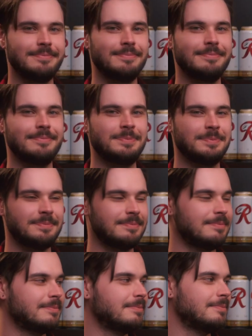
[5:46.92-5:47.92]

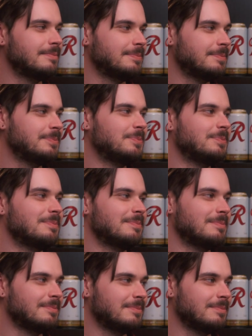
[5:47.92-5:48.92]

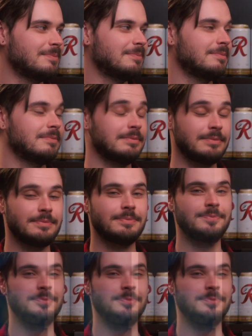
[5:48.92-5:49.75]
This person isn't speaking.